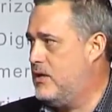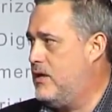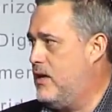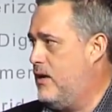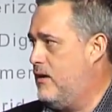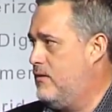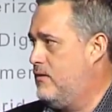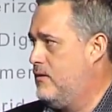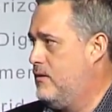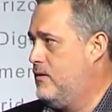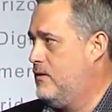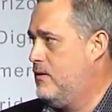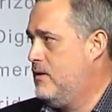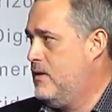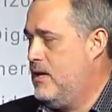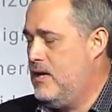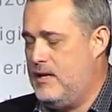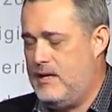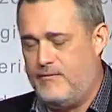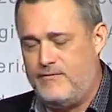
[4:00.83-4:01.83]
on that.
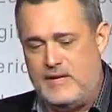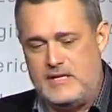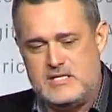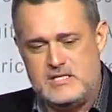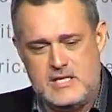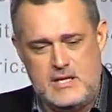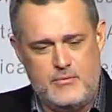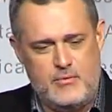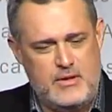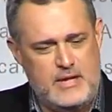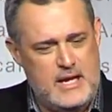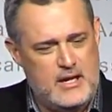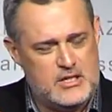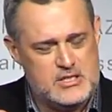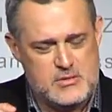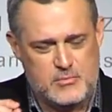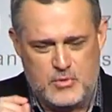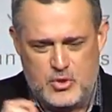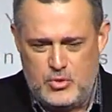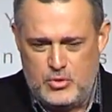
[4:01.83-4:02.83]
And if they see, and we got
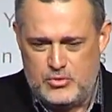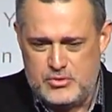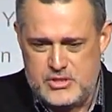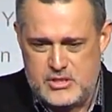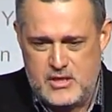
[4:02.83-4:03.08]
some cool